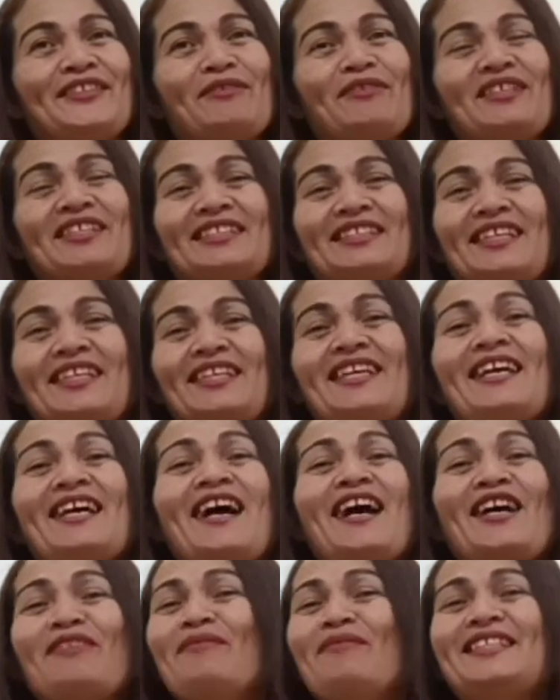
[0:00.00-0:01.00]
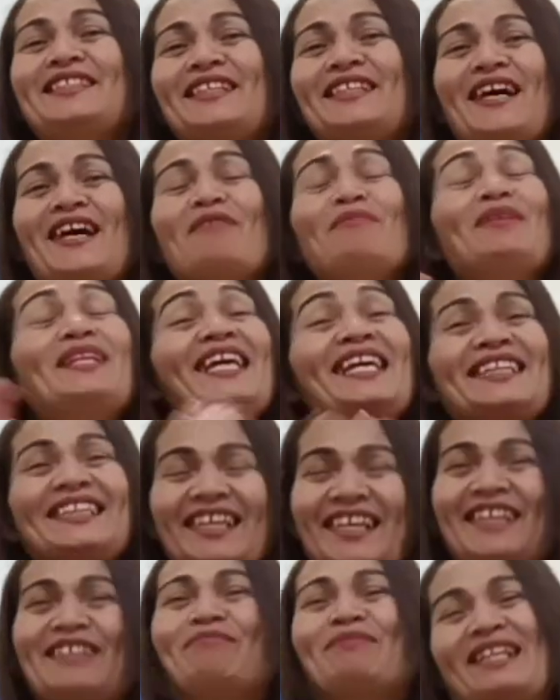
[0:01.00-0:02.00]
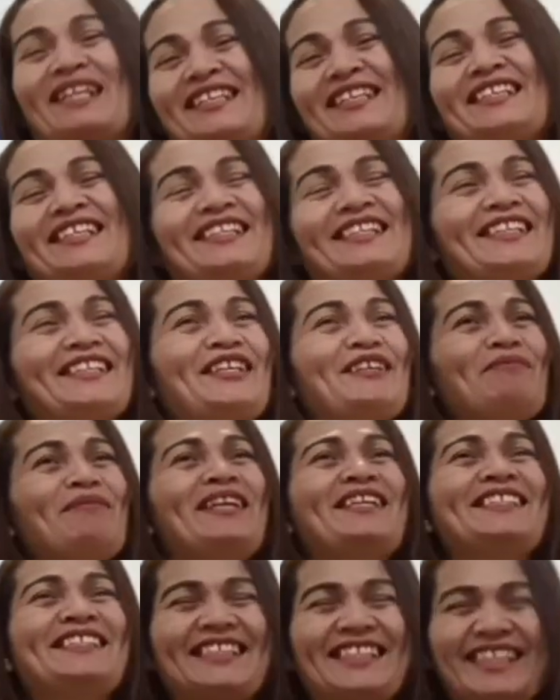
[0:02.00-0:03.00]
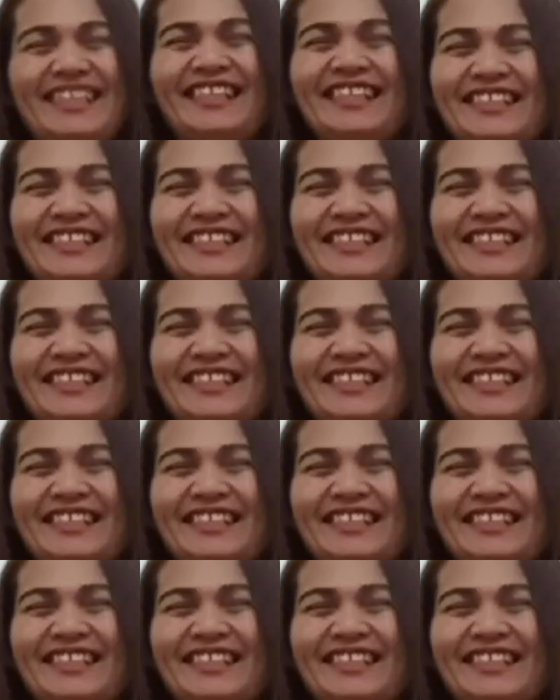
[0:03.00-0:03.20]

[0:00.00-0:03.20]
wanna say, advance ha! Belated, not advance.